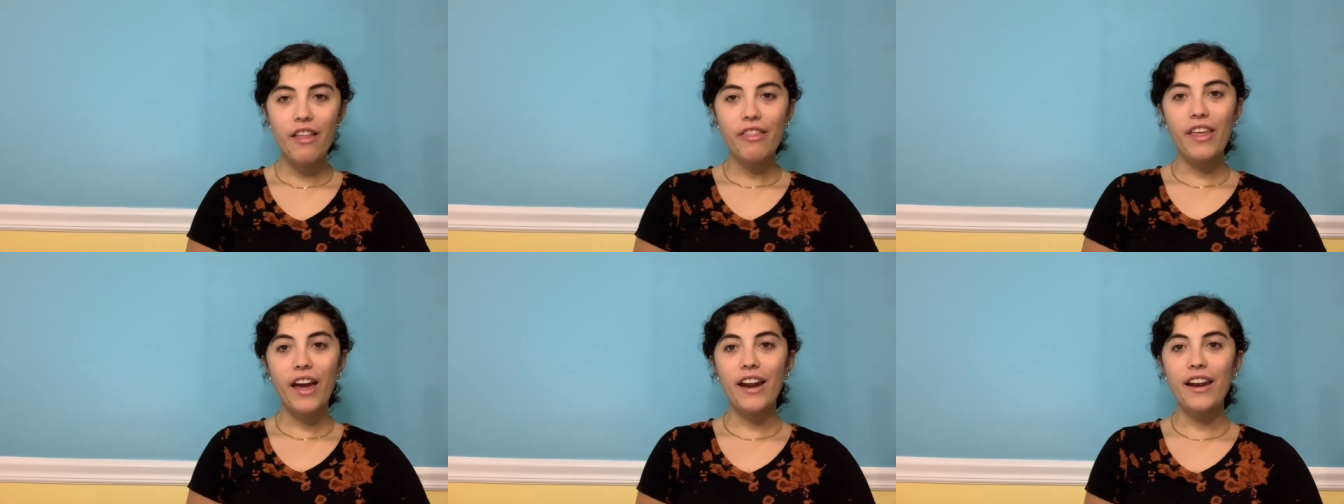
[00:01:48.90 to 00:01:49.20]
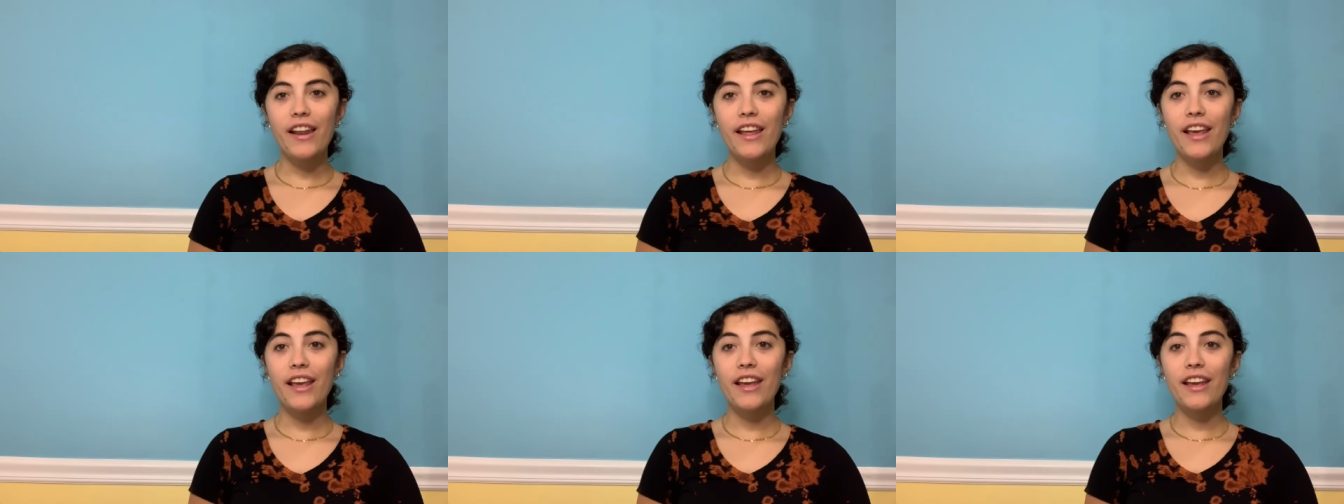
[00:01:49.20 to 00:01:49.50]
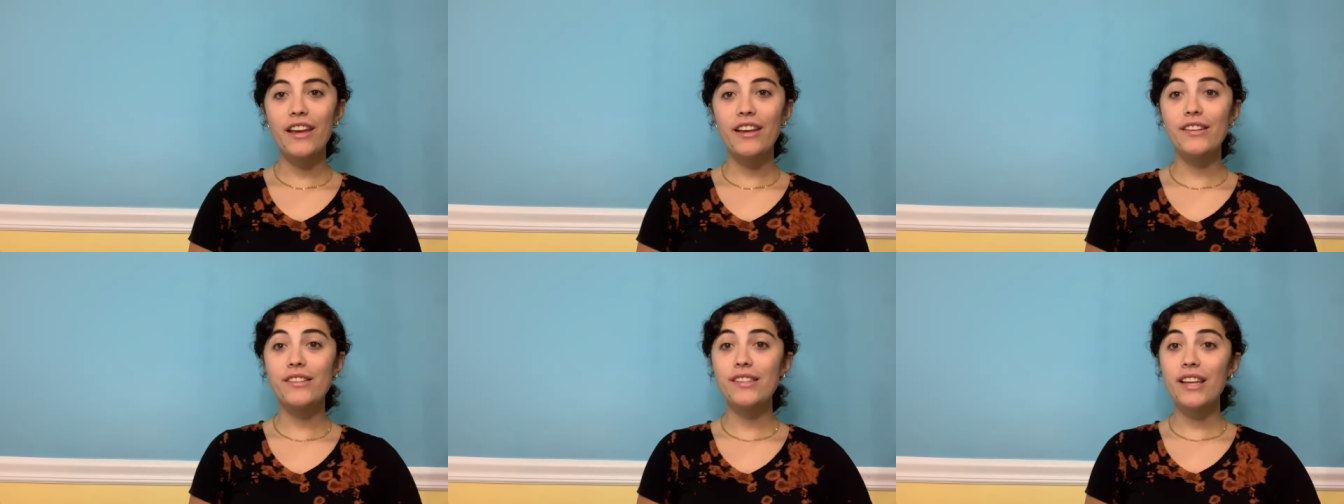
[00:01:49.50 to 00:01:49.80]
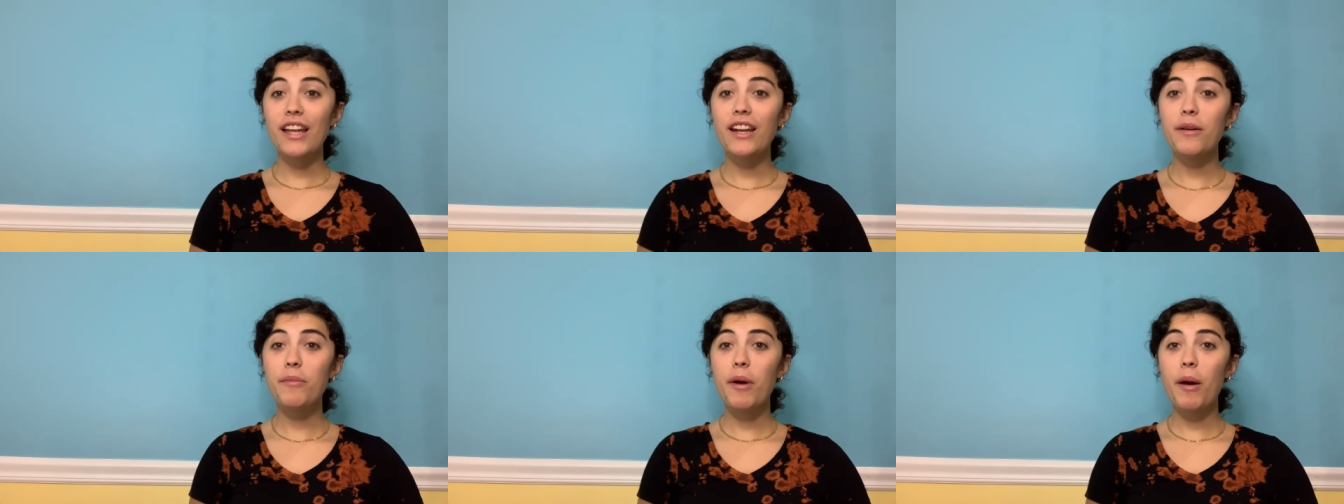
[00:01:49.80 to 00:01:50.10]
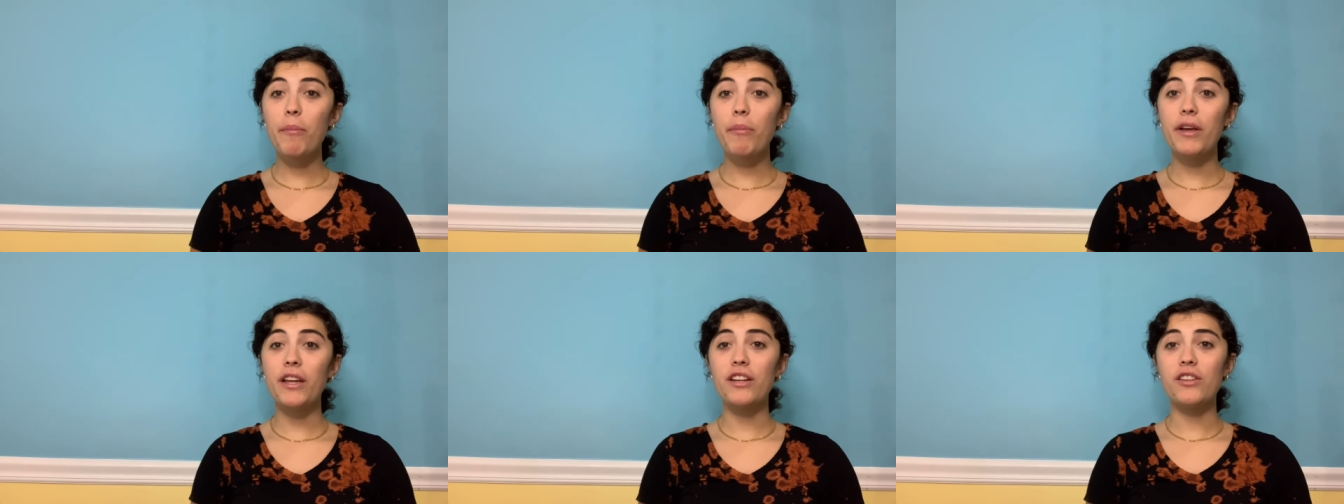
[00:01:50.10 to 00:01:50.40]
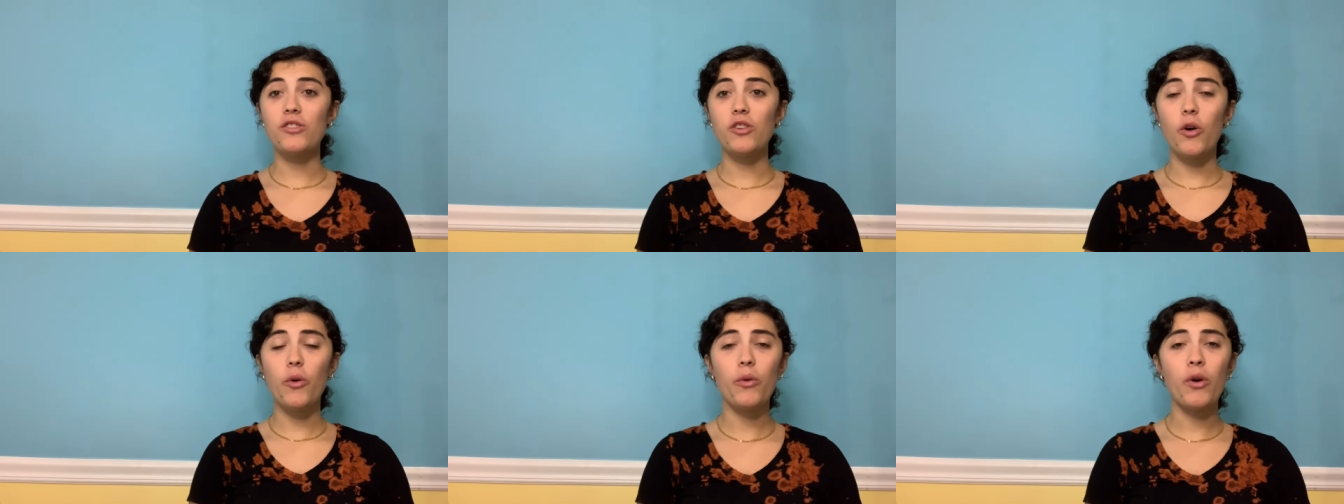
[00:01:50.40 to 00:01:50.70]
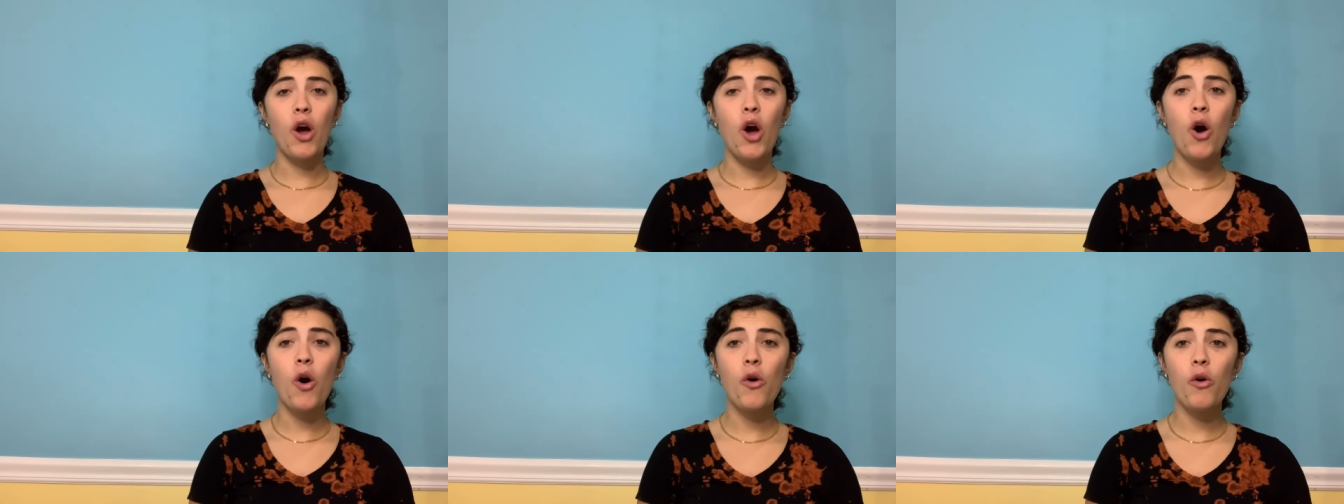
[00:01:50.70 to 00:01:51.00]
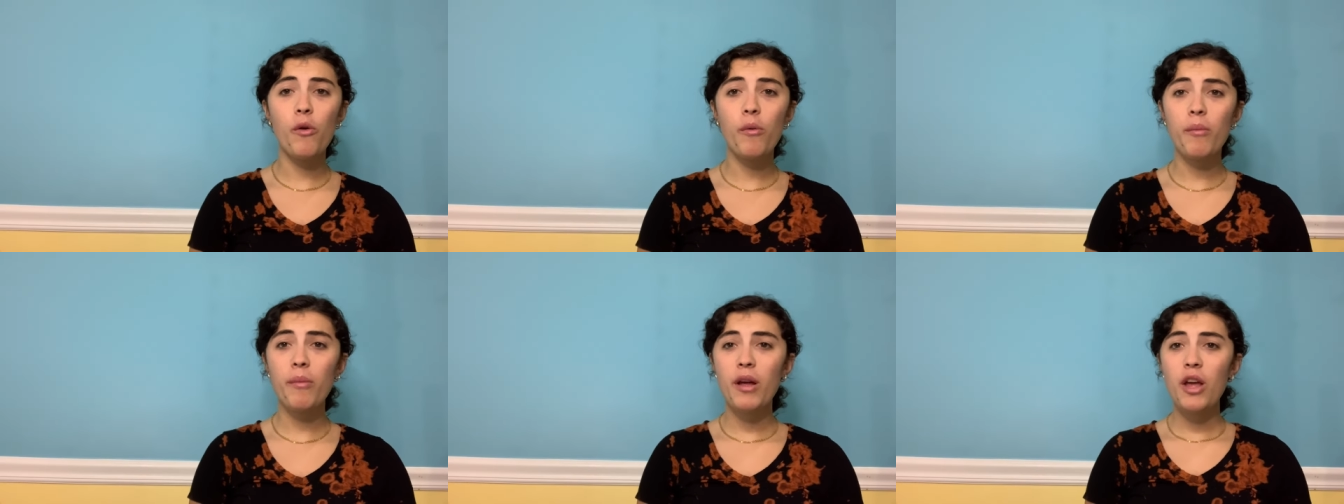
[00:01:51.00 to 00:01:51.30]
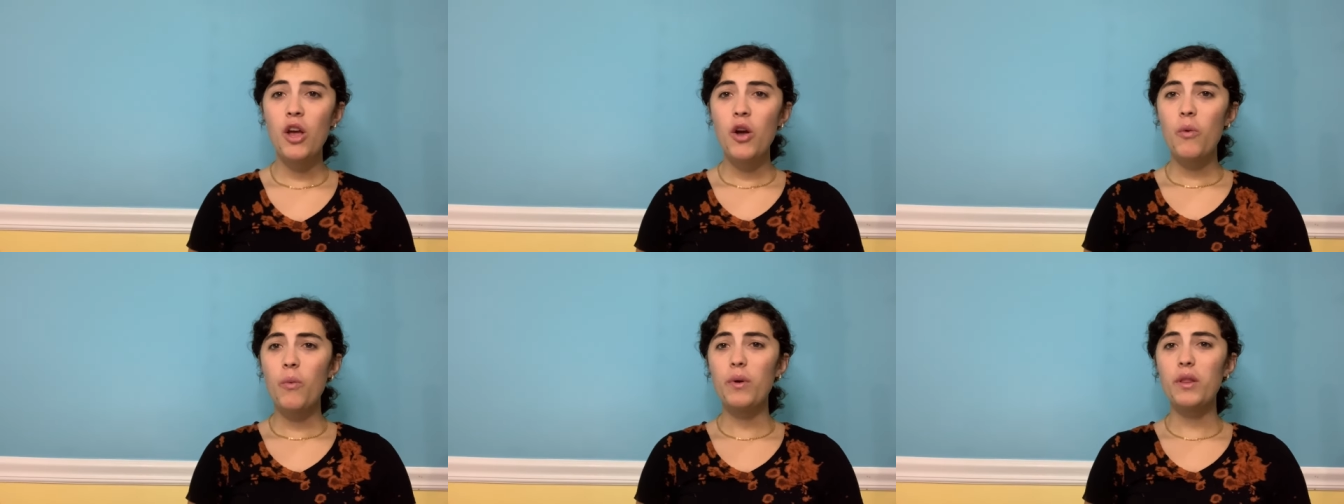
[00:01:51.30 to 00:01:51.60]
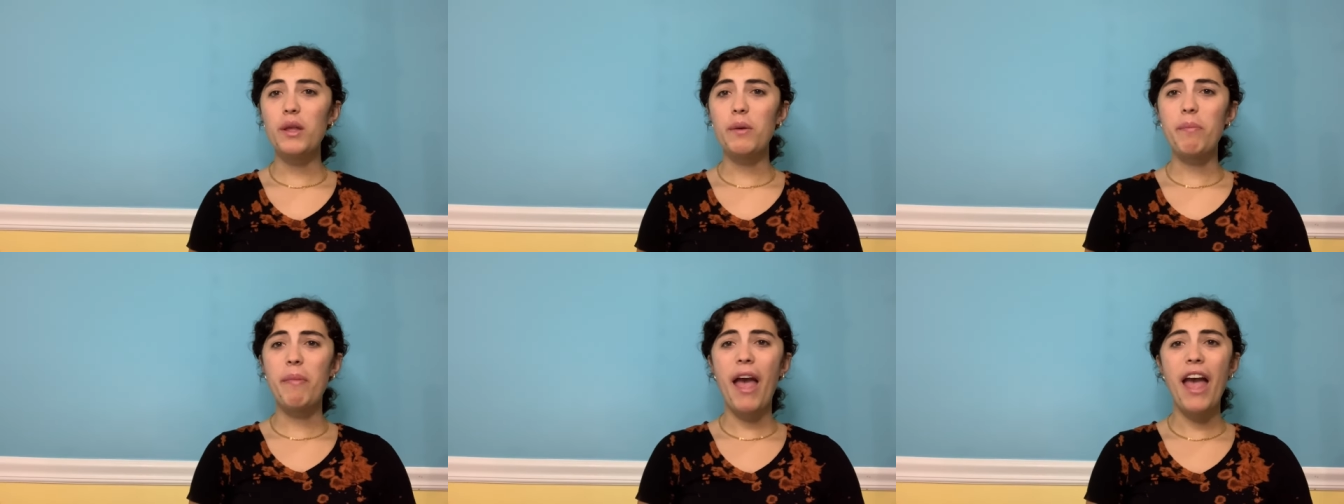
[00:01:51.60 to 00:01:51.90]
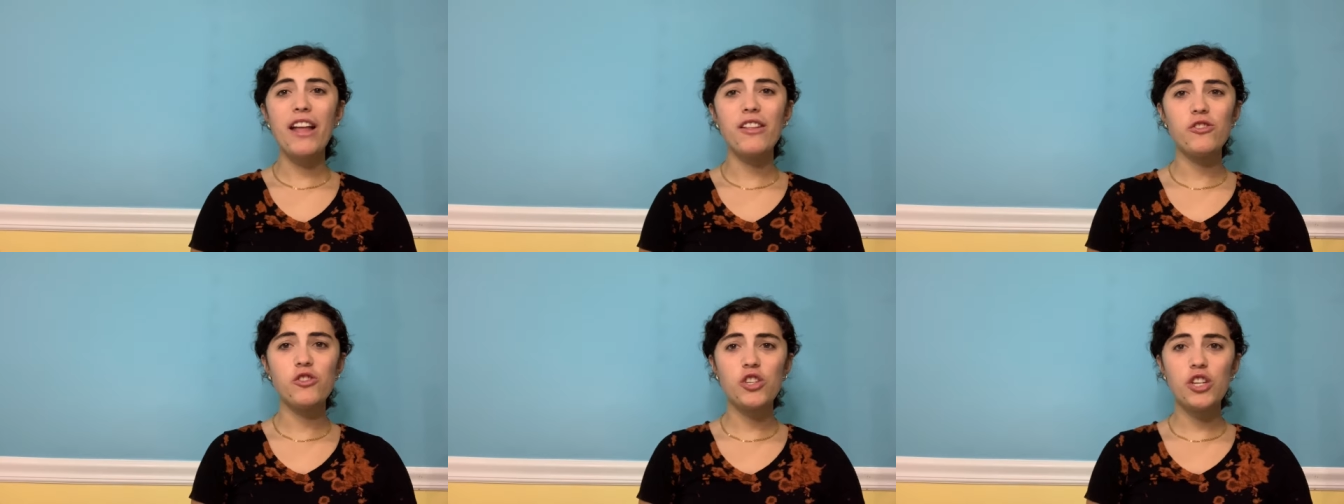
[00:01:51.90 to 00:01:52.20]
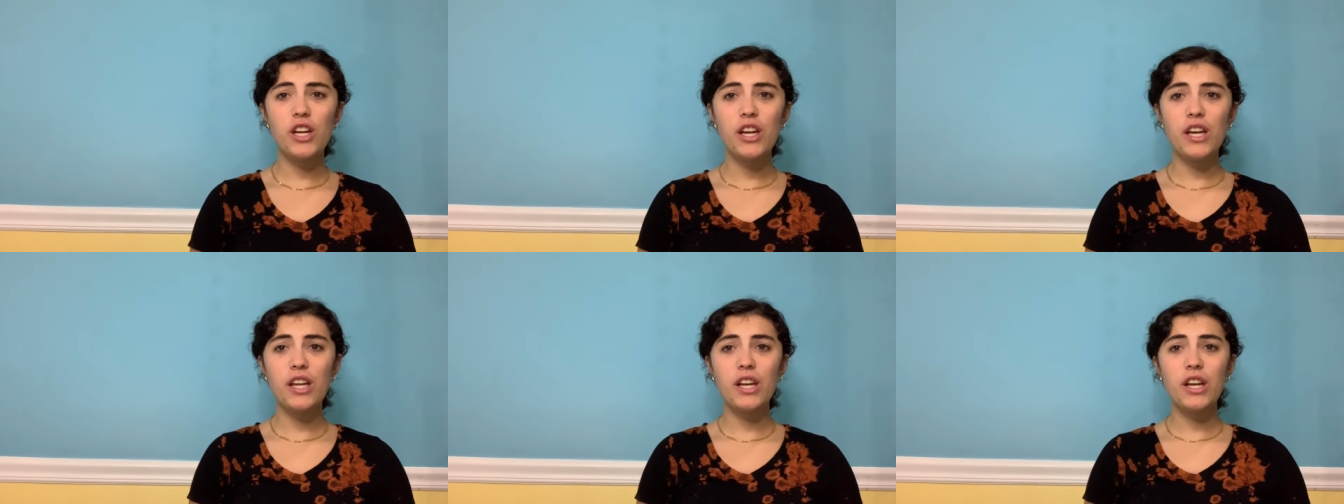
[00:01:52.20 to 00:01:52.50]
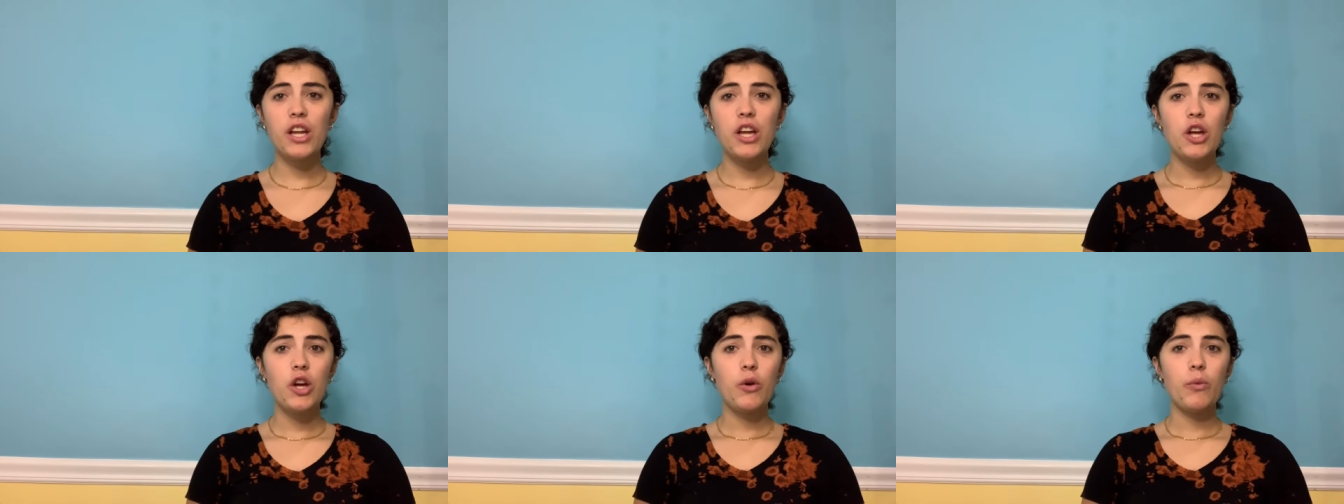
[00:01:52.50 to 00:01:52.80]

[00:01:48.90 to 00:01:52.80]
that he set him up in his own home with a pension,